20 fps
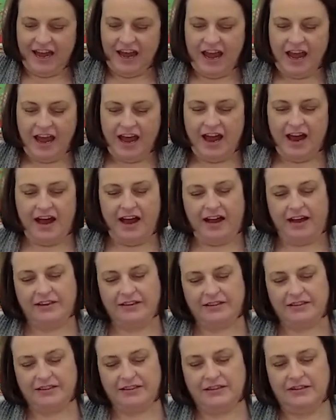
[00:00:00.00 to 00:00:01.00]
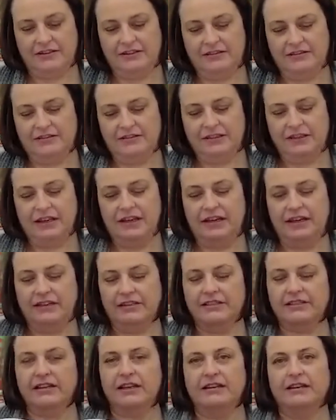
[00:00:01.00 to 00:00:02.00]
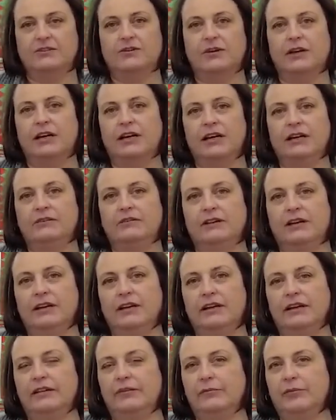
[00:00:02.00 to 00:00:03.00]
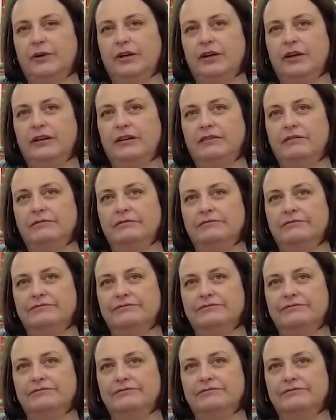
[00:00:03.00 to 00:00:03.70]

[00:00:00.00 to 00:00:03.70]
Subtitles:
Yeah, so yeah, it's not quite right, but